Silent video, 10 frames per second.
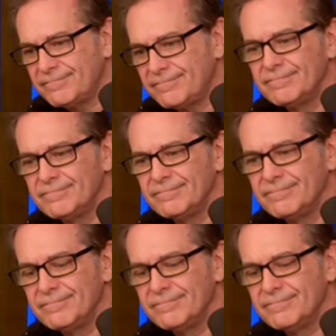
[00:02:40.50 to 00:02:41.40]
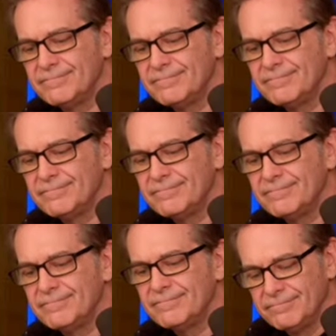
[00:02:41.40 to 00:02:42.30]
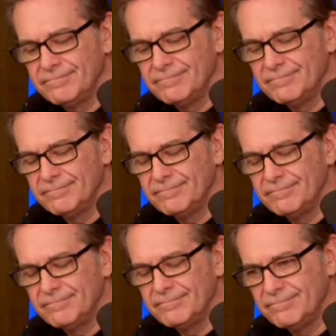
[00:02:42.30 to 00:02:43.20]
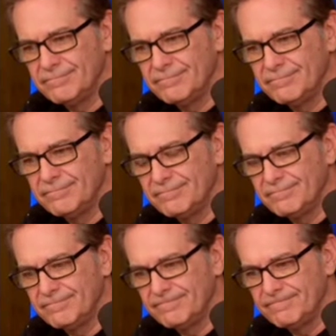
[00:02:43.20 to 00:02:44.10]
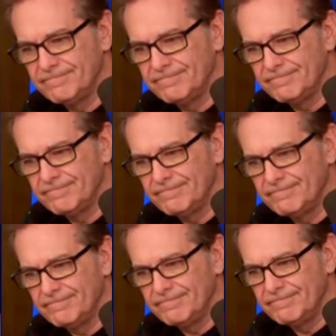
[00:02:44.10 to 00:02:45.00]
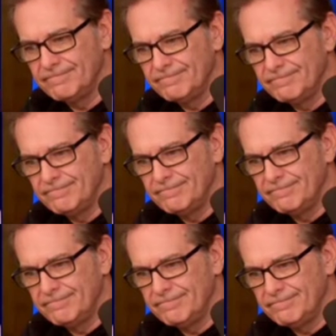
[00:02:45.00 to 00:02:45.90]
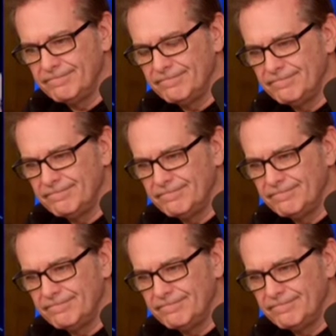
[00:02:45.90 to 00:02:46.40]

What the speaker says: No words are spoken by the person on screen.